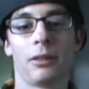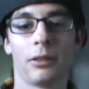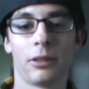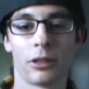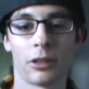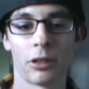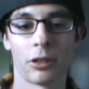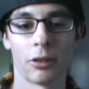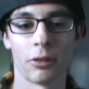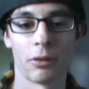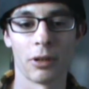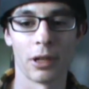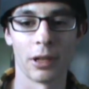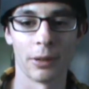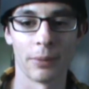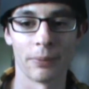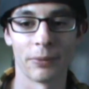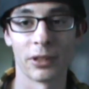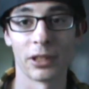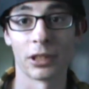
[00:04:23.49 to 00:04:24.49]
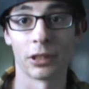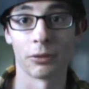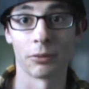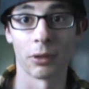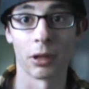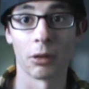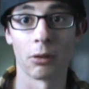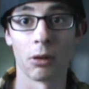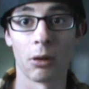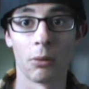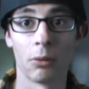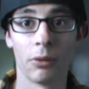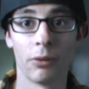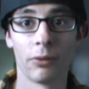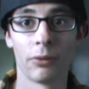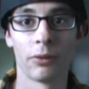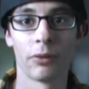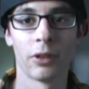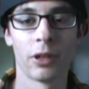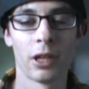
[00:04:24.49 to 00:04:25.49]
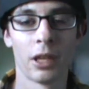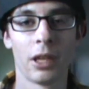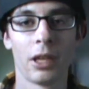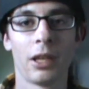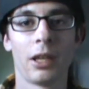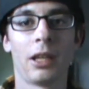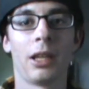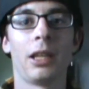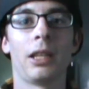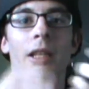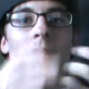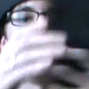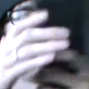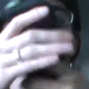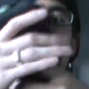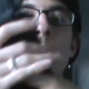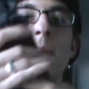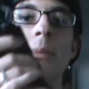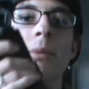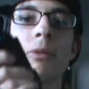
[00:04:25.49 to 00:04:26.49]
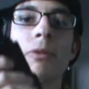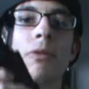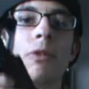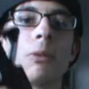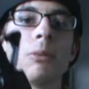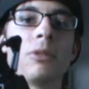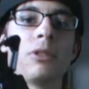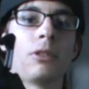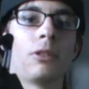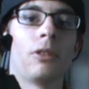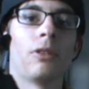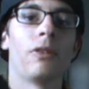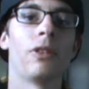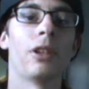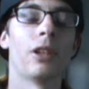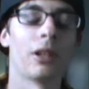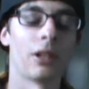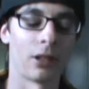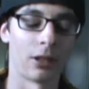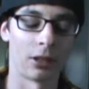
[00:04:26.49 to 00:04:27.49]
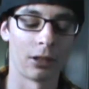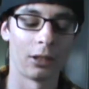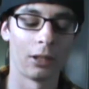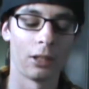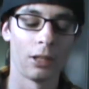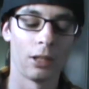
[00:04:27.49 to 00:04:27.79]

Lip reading: So this is Rick Wolf, and it's my performance review